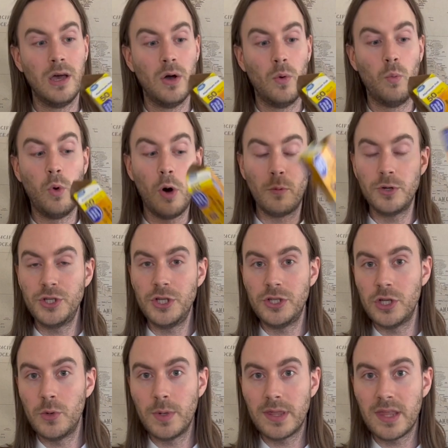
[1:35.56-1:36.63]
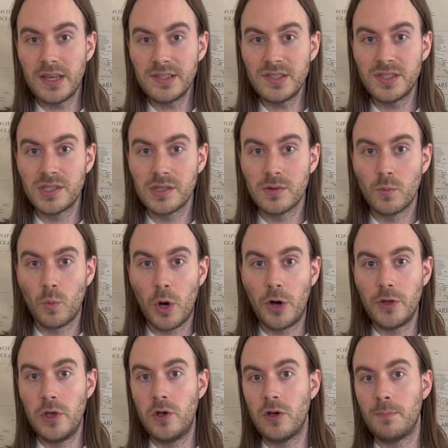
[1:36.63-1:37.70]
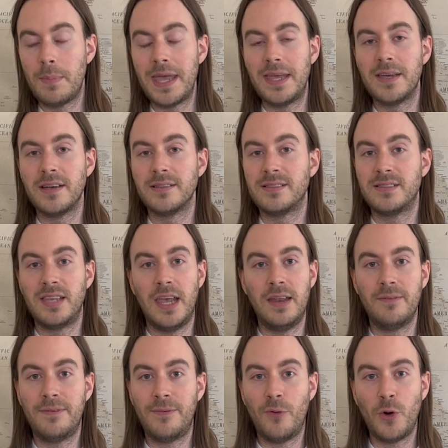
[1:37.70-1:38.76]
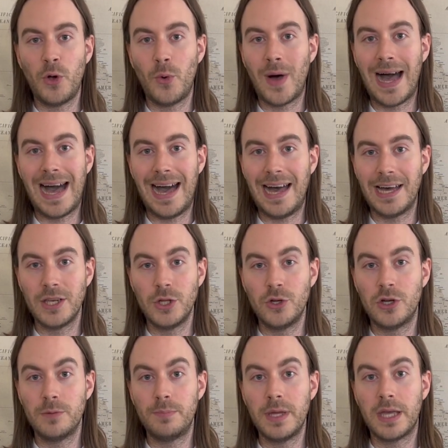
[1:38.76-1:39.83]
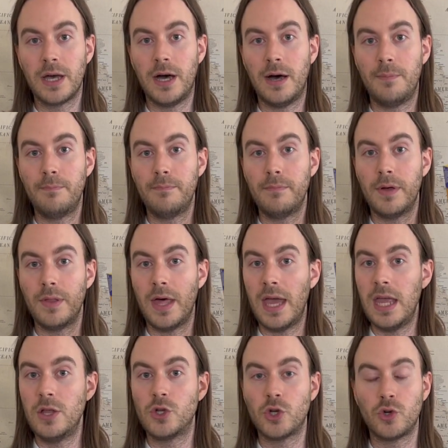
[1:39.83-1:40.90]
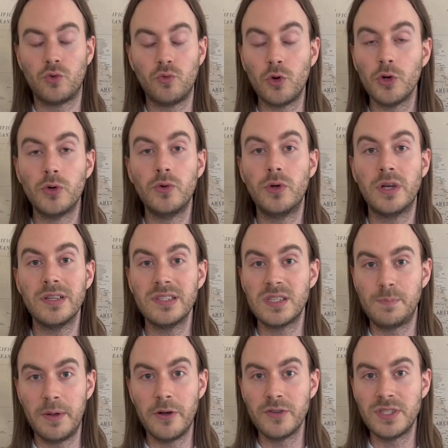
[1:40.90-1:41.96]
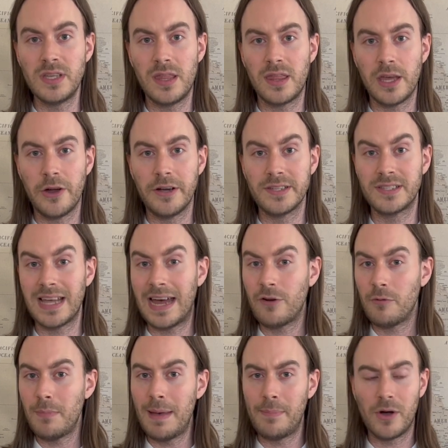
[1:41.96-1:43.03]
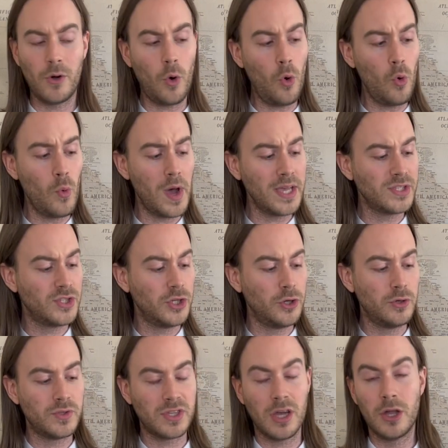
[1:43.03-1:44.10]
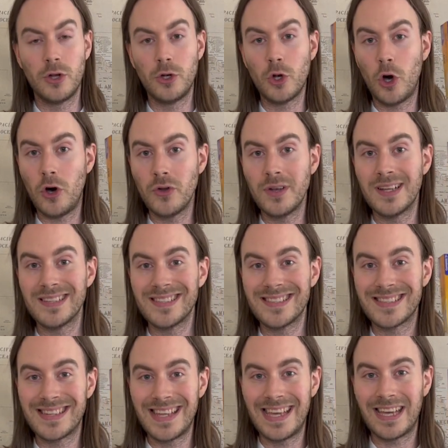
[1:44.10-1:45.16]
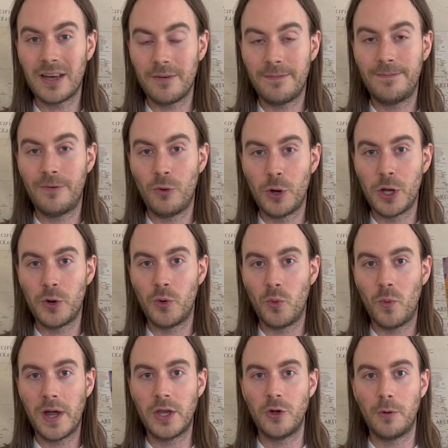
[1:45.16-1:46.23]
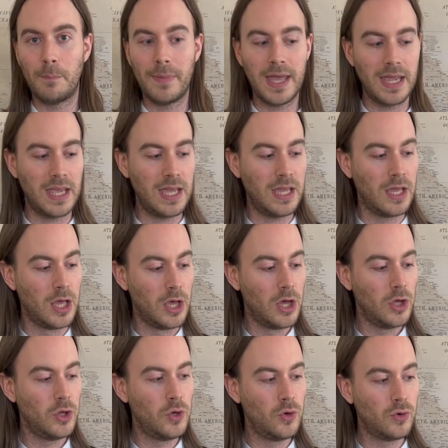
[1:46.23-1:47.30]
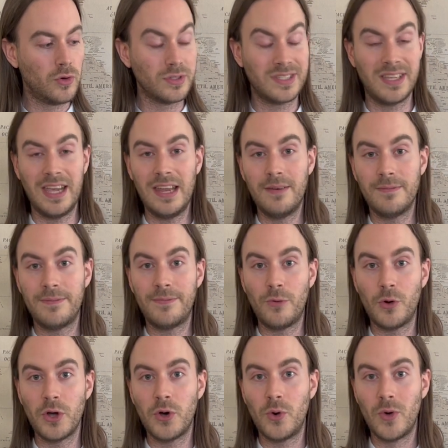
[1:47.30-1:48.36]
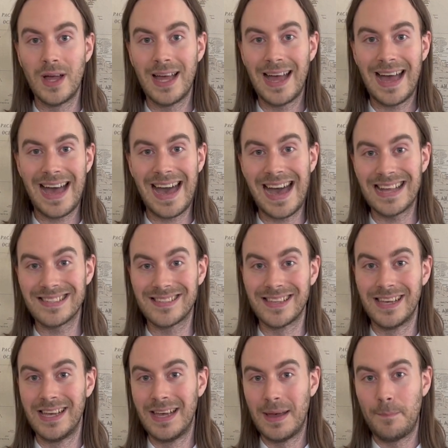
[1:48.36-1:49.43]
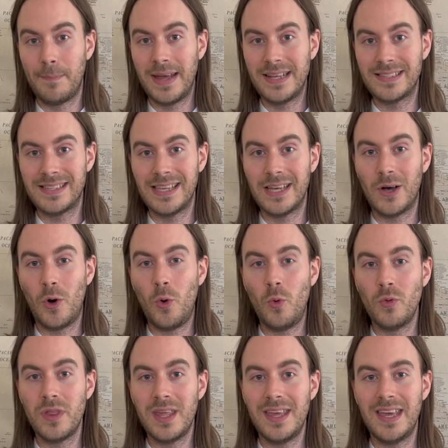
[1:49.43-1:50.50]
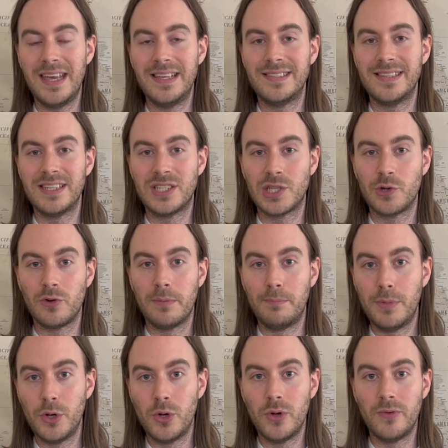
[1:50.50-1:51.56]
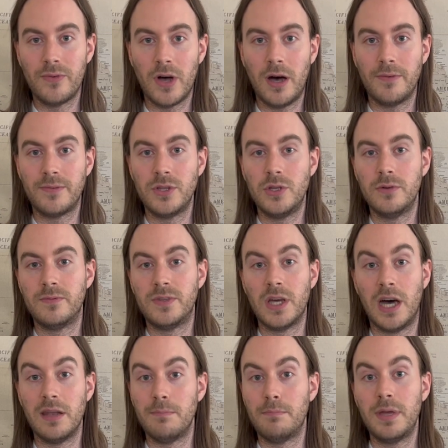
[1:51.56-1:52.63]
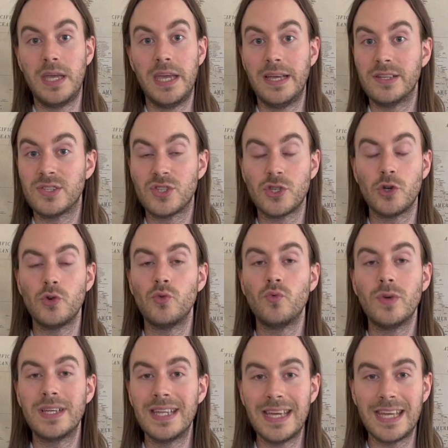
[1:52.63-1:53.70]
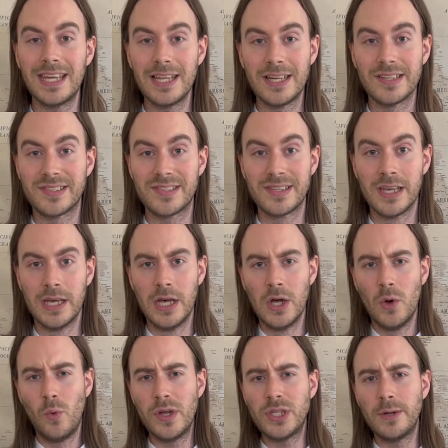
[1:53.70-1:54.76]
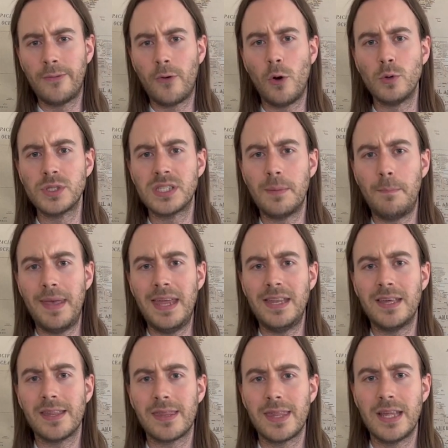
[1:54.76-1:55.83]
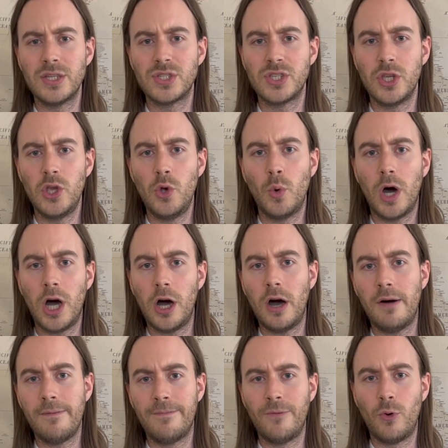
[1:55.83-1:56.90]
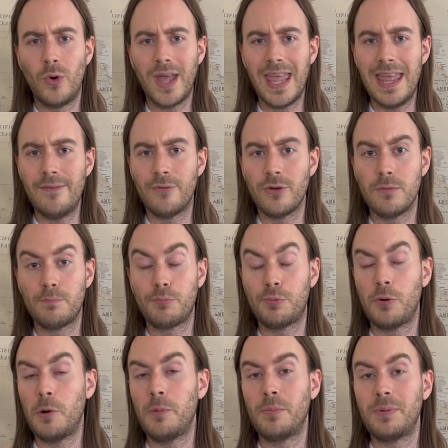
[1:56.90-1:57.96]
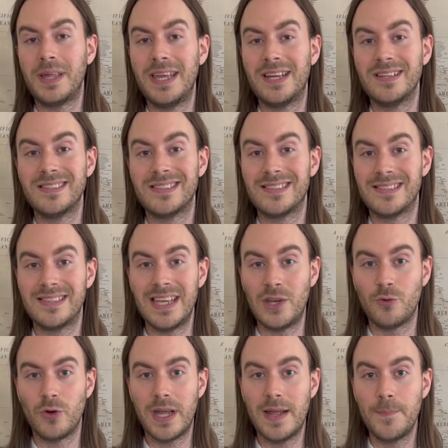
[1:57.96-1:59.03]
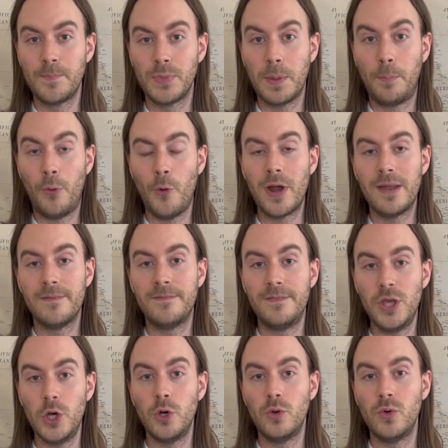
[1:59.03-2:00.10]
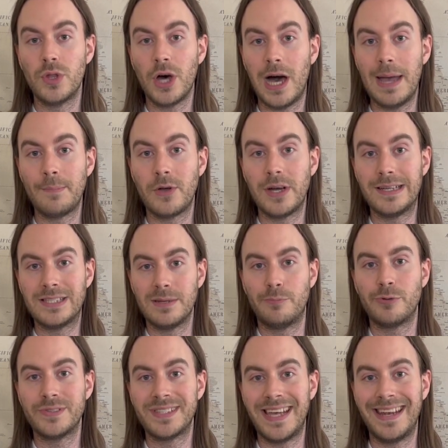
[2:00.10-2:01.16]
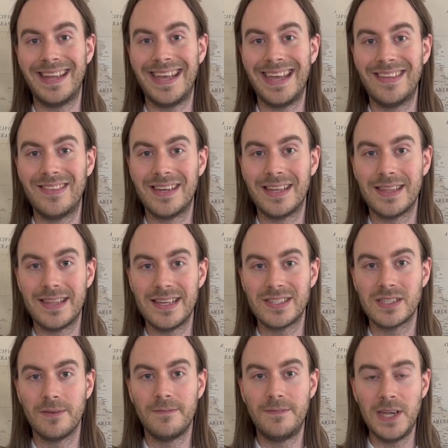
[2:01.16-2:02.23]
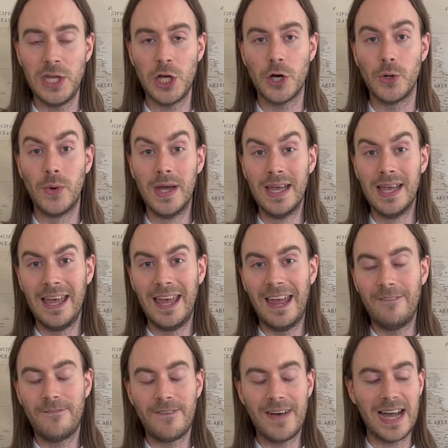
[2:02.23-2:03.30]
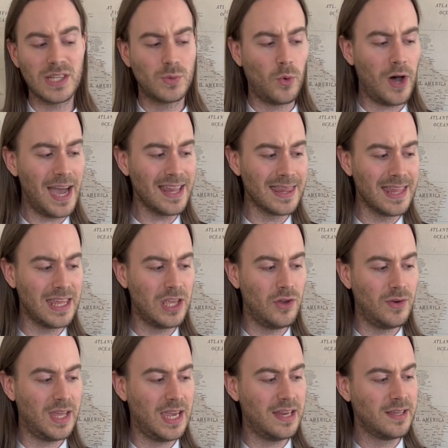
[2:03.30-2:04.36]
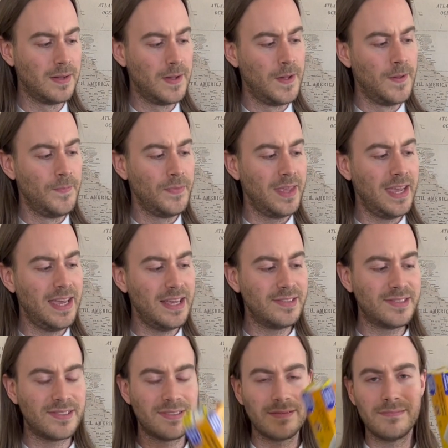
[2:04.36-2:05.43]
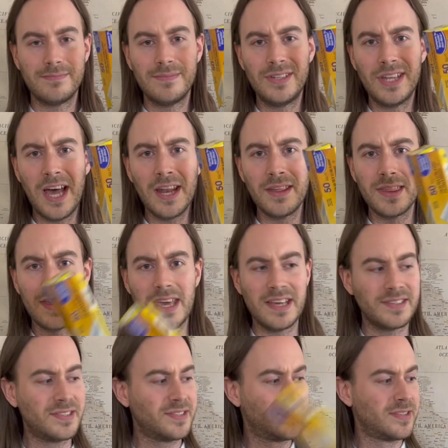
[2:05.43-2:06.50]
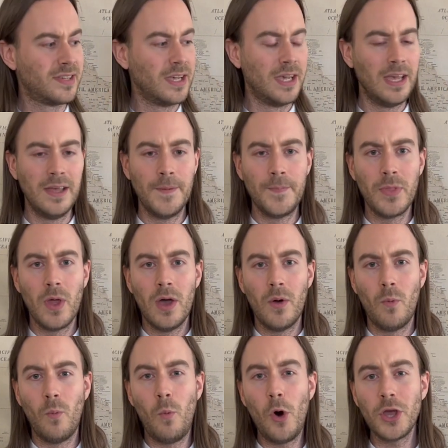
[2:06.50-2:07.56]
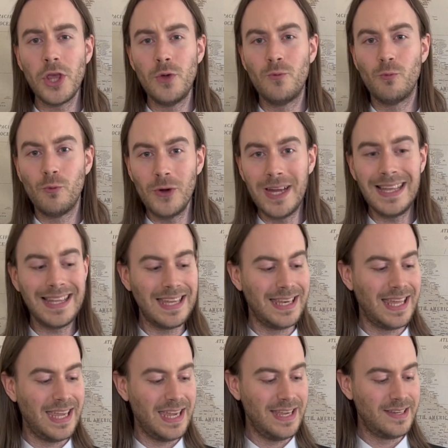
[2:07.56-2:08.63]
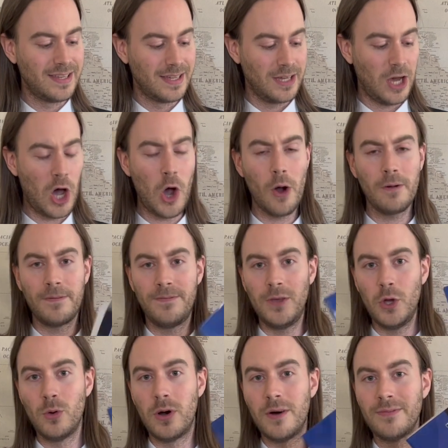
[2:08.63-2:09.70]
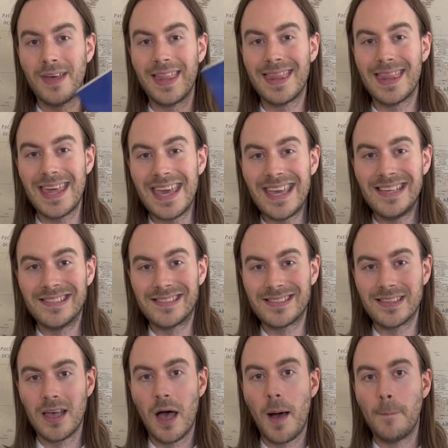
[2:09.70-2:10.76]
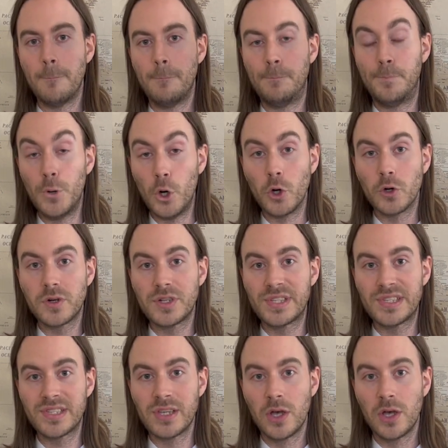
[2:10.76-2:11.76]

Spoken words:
What would you do with this? Well, you could make a tinfoil hat and you could become a true conspiracy theorist. And remember, always use non-stick foil when you're making your tinfoil hat. Makes it all the easier to remove after you've done being so ridiculous. Which, of course, the media thinks you are for even probably considering the point of view that I'm going to present in this video. In fact, what I think you need is none of this. What you really need are a few of these books